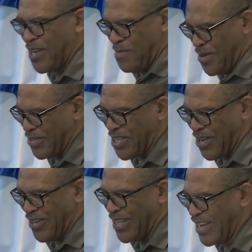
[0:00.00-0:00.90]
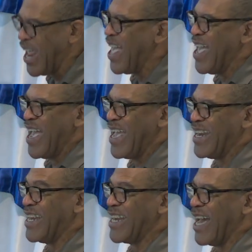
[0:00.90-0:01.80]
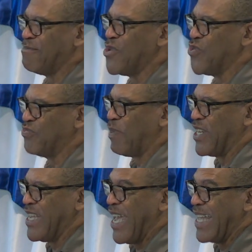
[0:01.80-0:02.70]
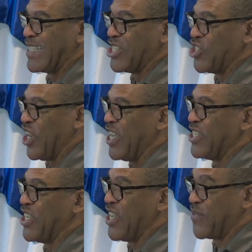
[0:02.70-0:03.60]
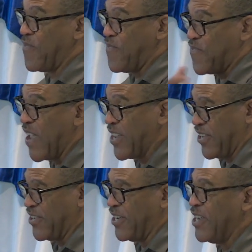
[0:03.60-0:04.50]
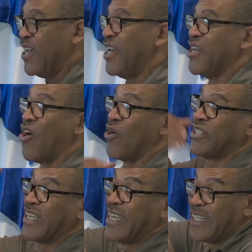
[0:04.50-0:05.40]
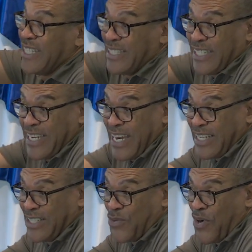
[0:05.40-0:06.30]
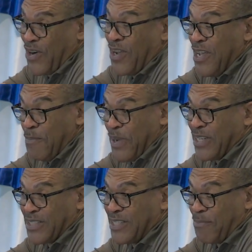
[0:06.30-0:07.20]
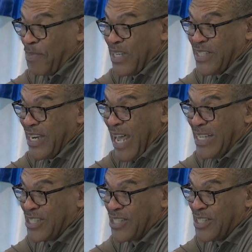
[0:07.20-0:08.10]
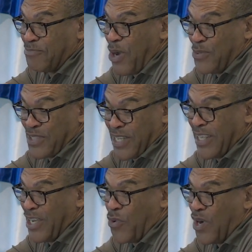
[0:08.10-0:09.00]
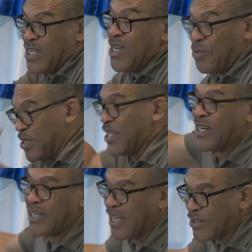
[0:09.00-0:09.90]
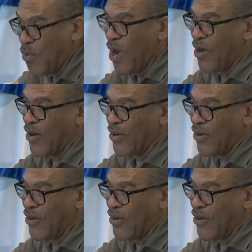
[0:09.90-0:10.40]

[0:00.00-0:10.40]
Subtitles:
Come on, y'all. He did not move, but he had to change his figure in order to get into that other world because Elijah and Moses, I think it was in another world.